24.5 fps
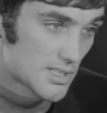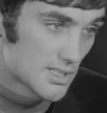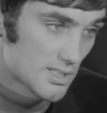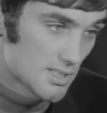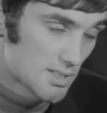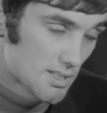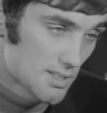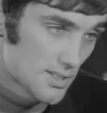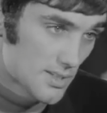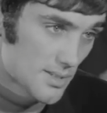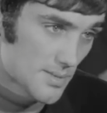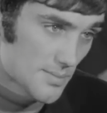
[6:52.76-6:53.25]
I'm
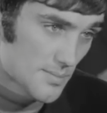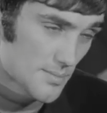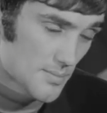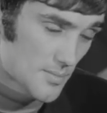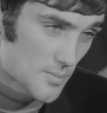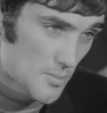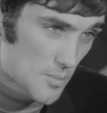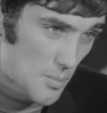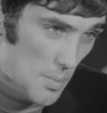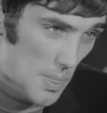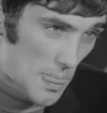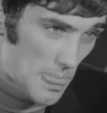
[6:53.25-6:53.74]
wondering what you
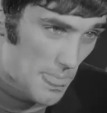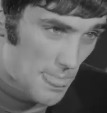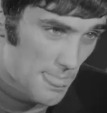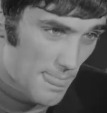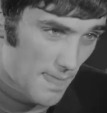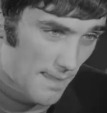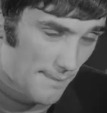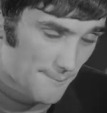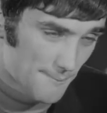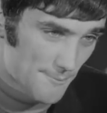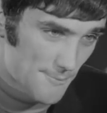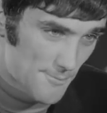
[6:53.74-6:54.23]
think of
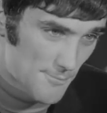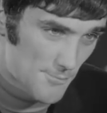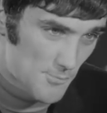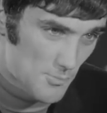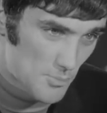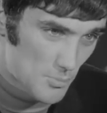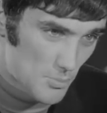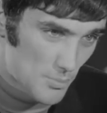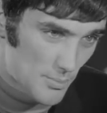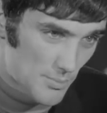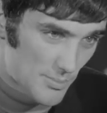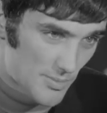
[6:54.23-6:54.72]
this draw
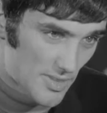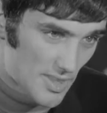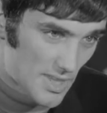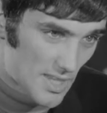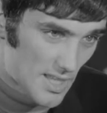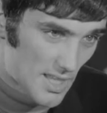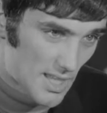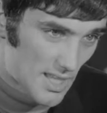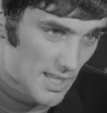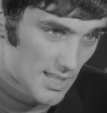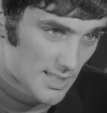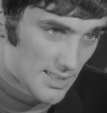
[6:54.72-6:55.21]
against
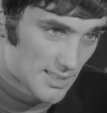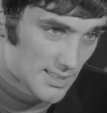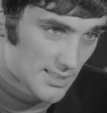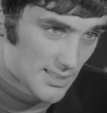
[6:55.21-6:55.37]
Spurs.